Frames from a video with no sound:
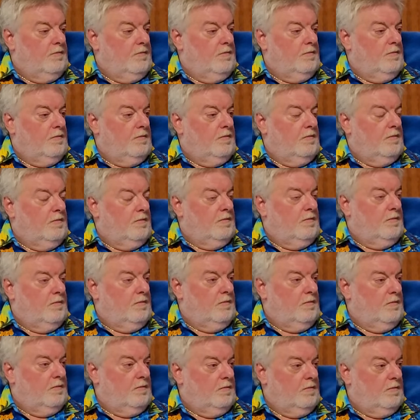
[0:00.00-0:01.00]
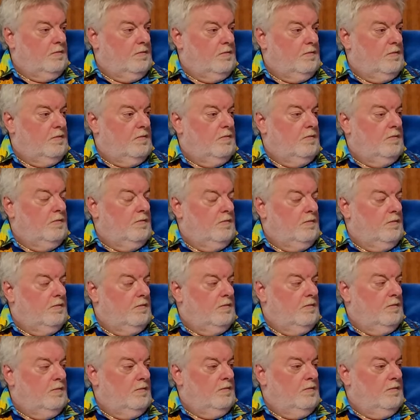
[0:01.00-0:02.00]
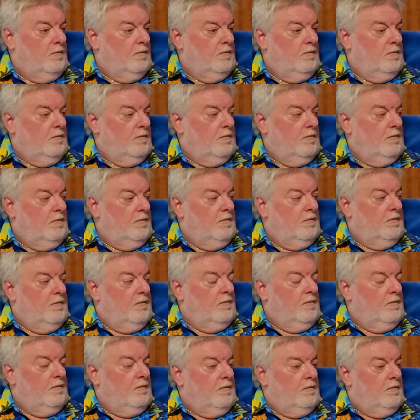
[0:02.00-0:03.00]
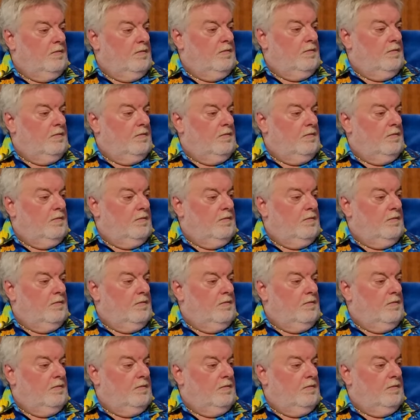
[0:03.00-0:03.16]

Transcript: This person isn't speaking.